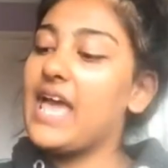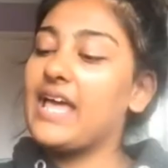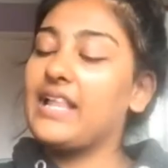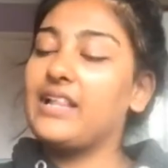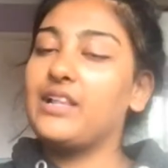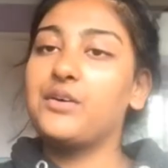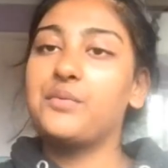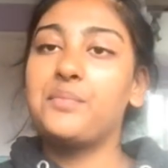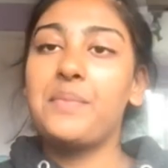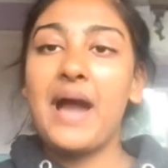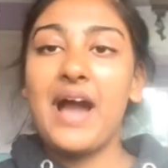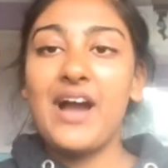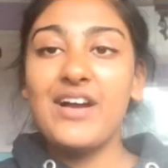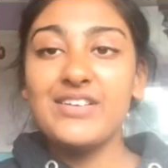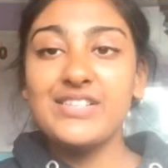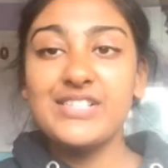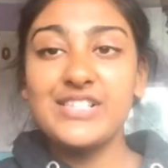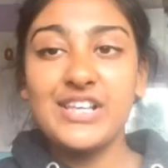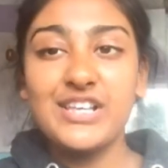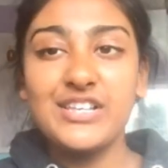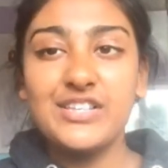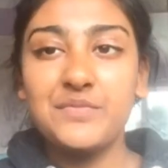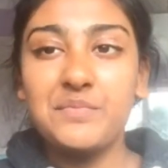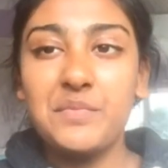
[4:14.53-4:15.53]
a little
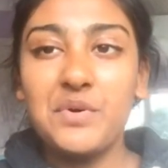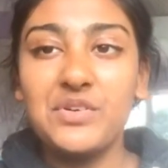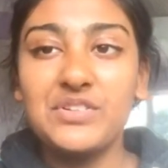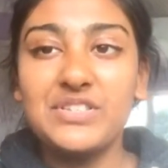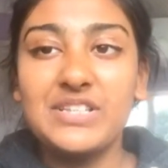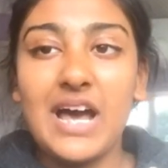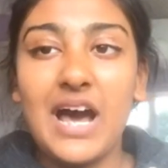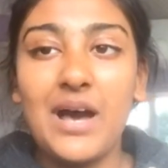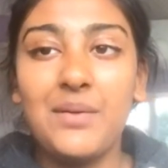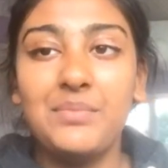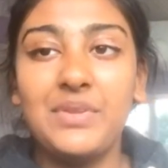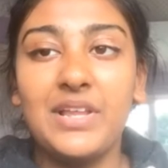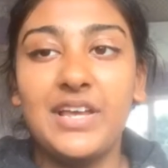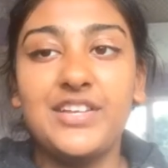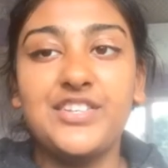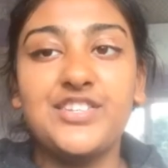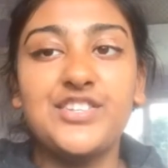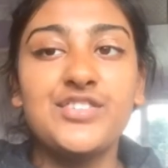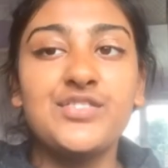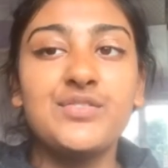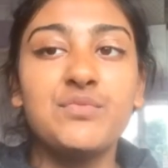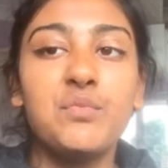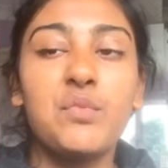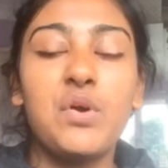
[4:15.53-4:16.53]
paracetamol tablet,
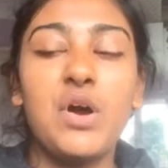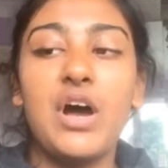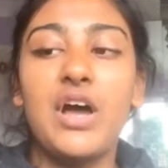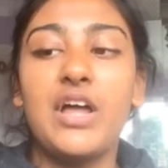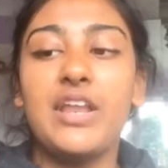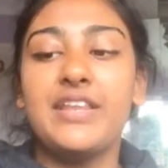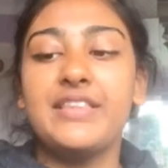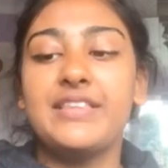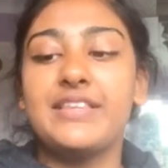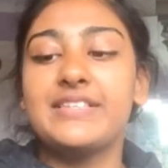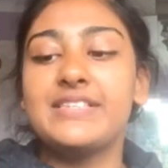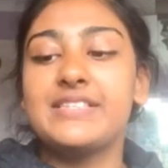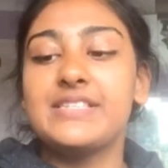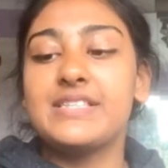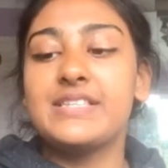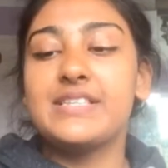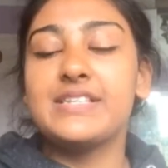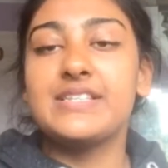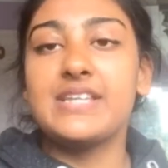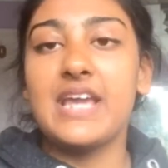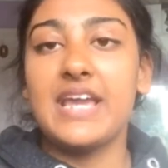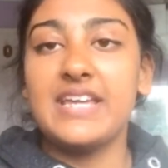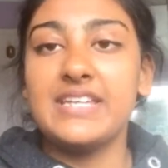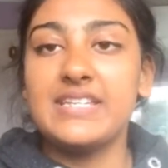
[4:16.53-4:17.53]
just one. This is the
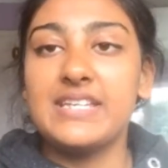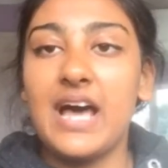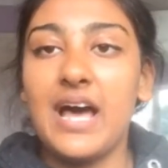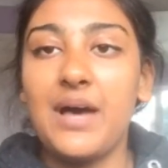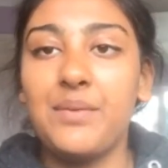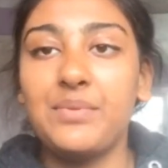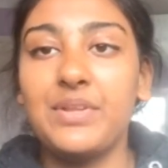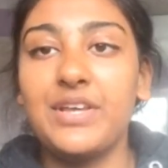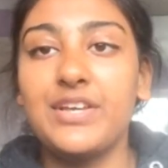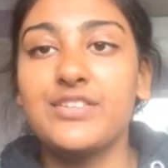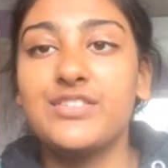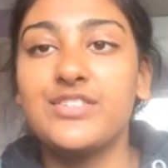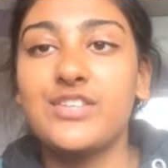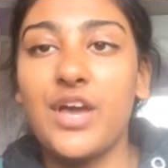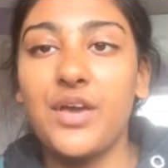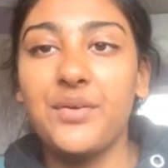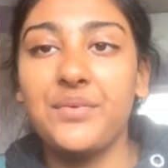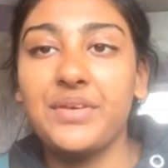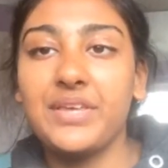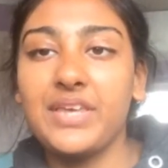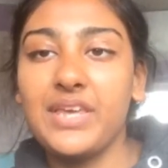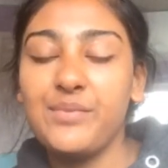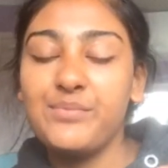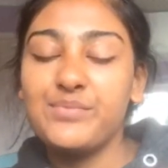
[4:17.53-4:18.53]
day tablet, so
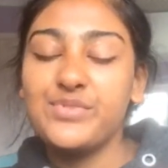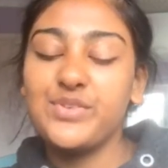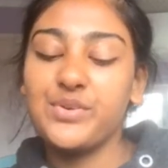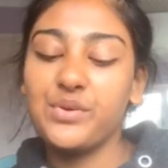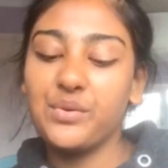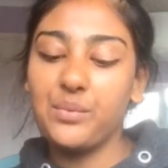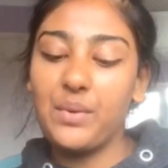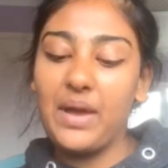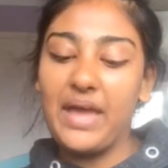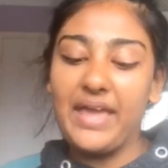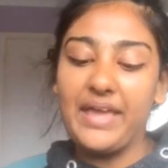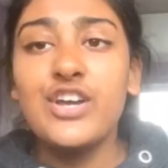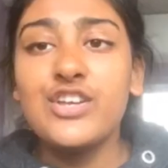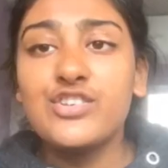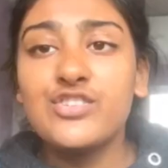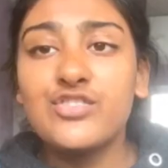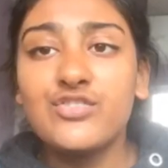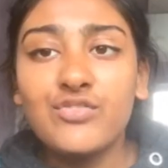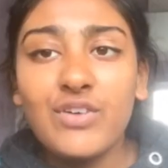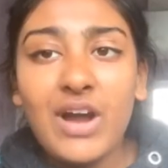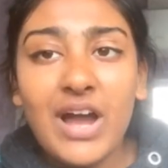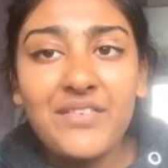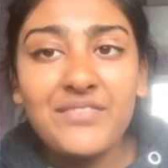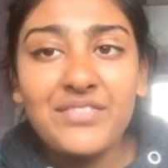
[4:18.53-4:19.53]
it keeps you awake.
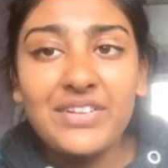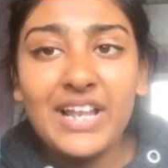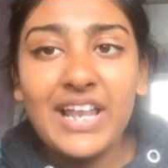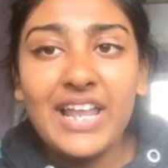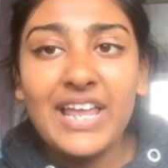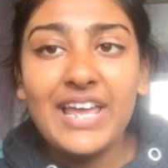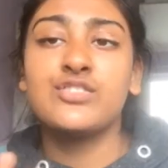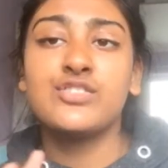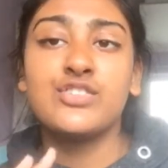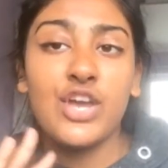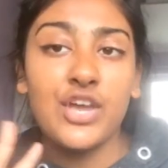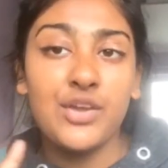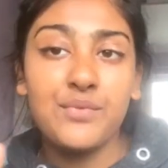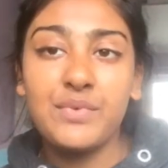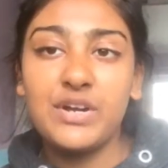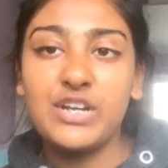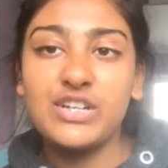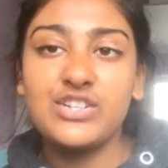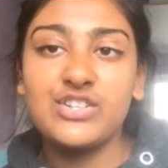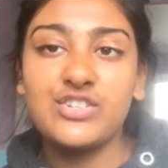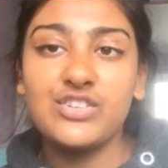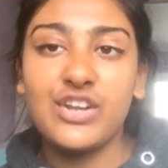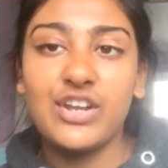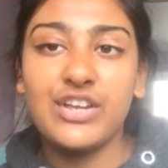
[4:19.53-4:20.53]
Traveling so
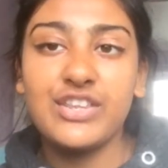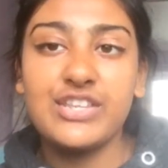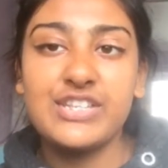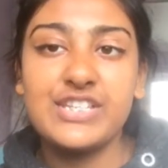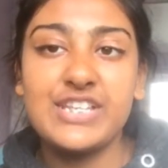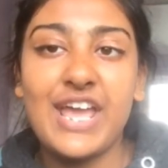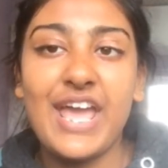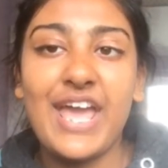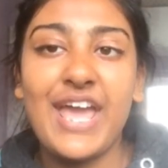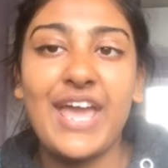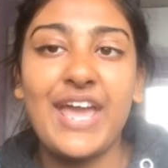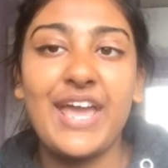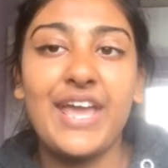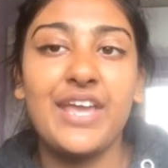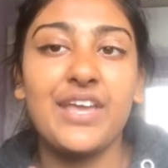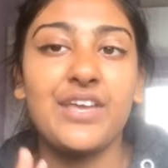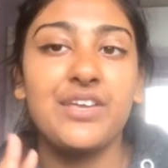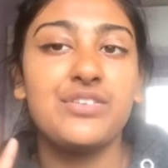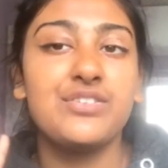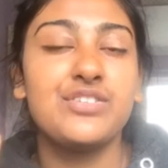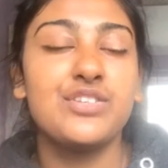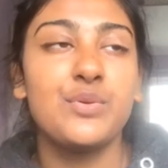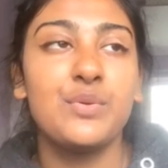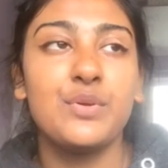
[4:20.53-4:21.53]
much during the
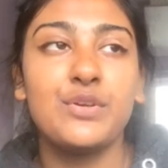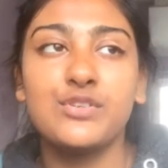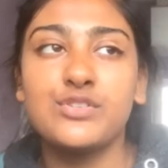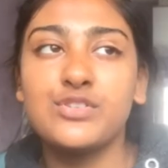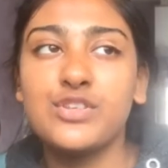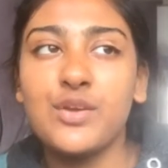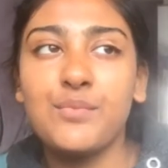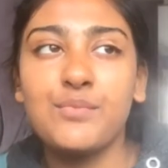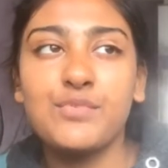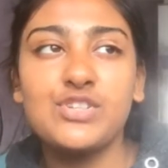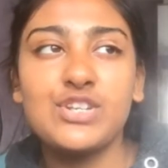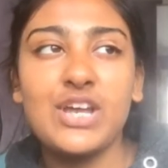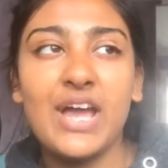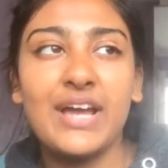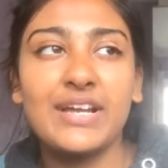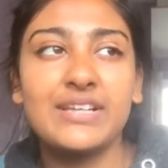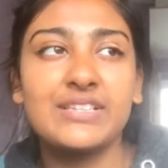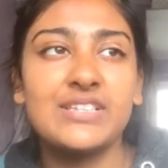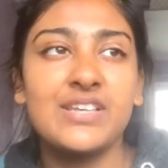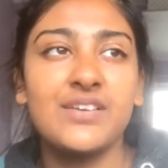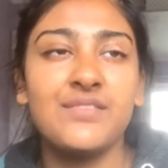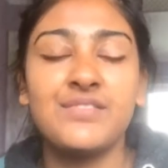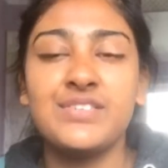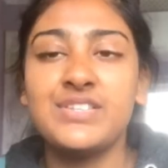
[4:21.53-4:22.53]
day, doing so much
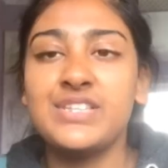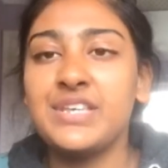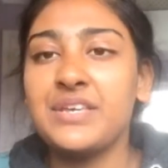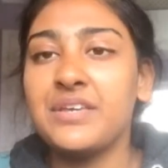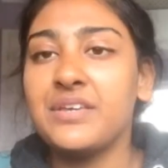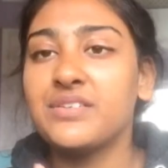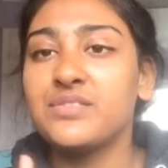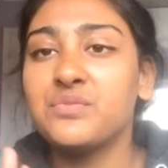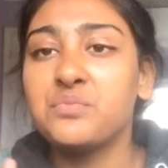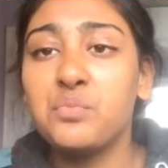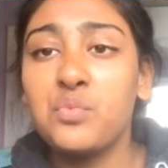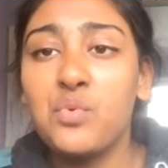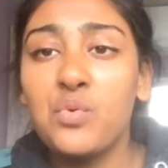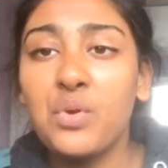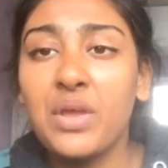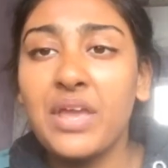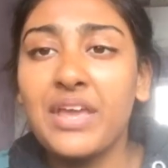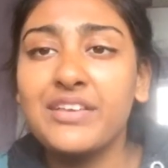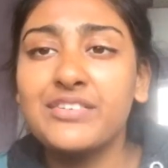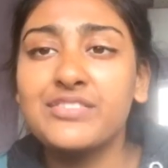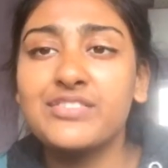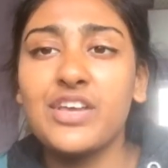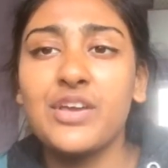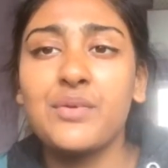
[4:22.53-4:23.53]
activities,
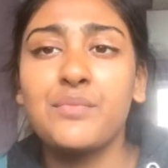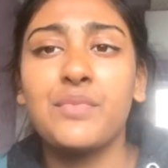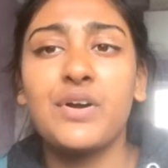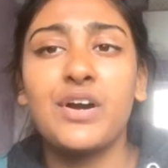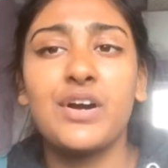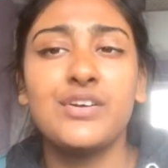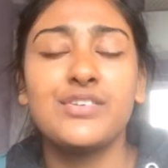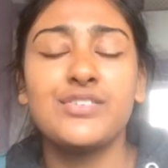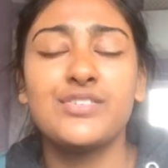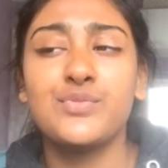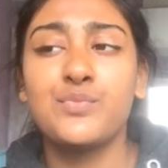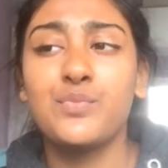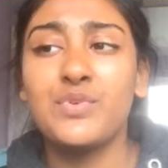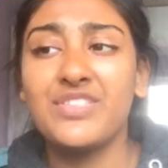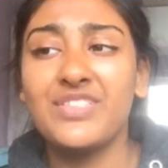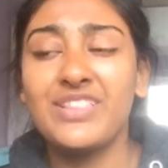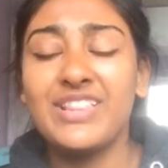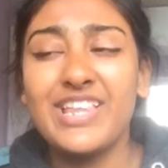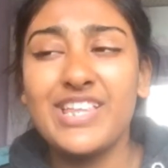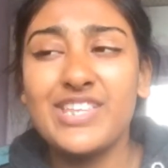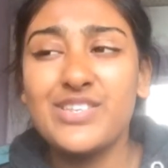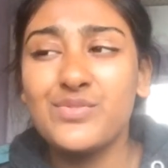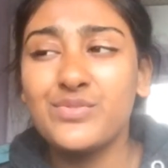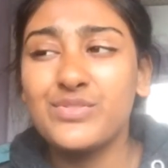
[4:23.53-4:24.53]
walking so much with
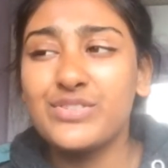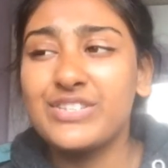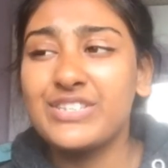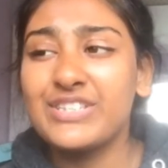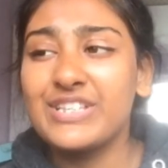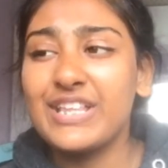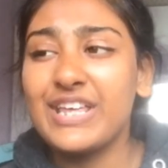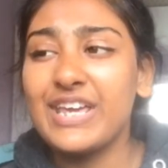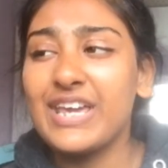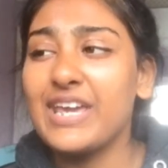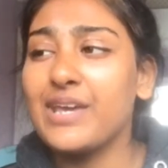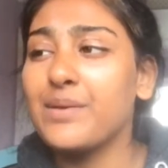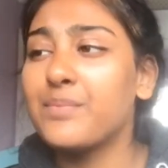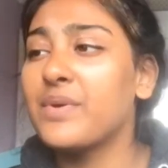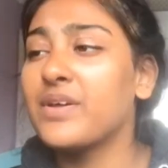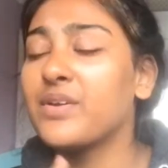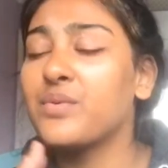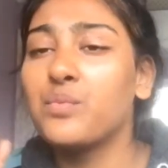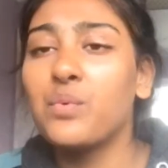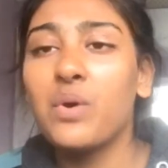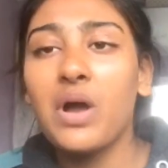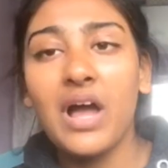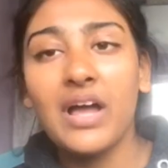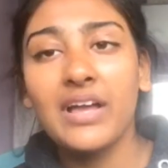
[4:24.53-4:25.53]
little sleep
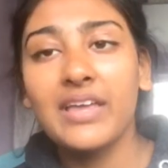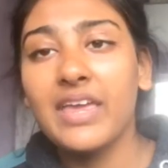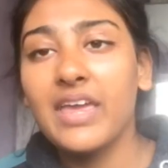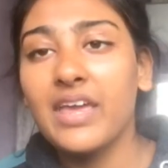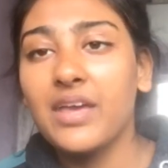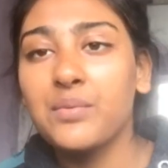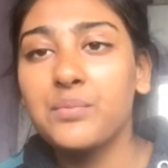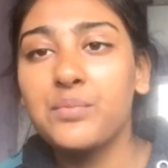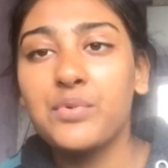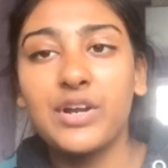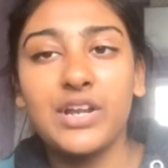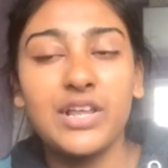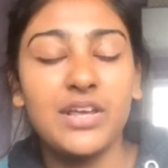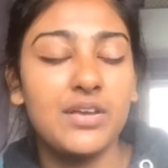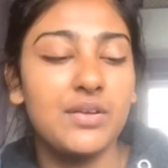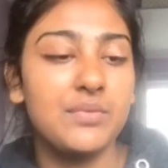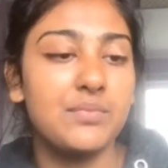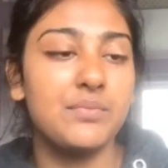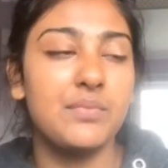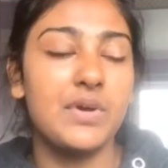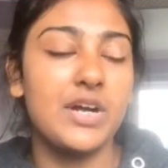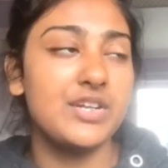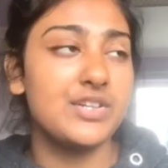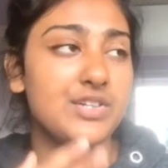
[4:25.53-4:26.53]
and working pretty
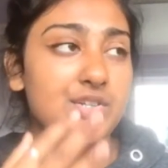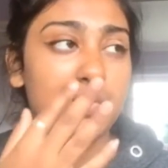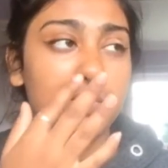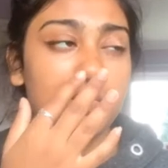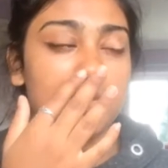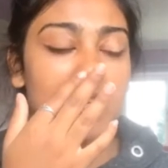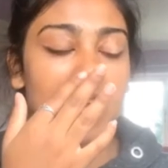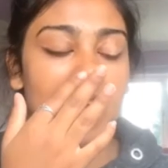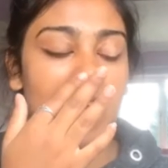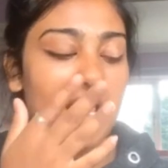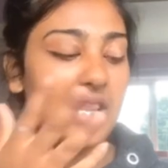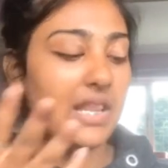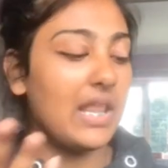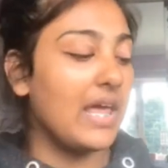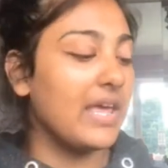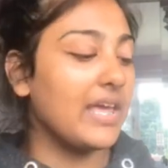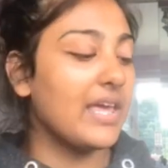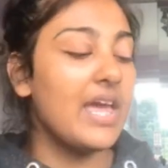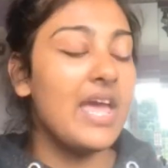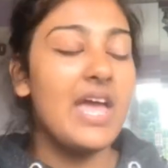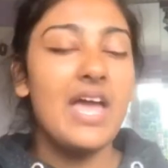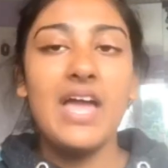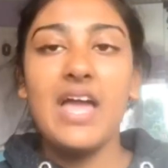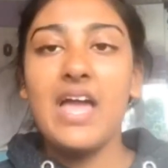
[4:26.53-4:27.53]
much all day,
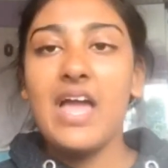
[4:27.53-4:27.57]
like